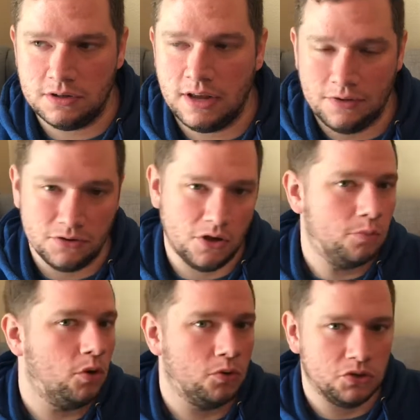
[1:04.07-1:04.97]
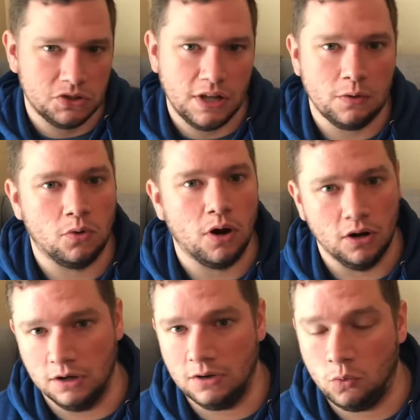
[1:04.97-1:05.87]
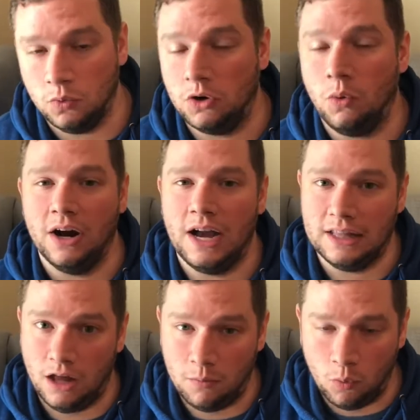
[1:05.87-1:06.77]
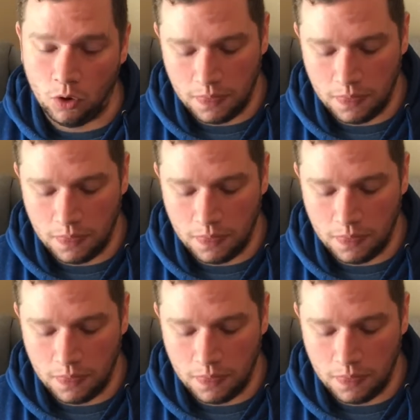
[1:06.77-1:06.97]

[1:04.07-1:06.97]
and there's other brokerages that require a lot more.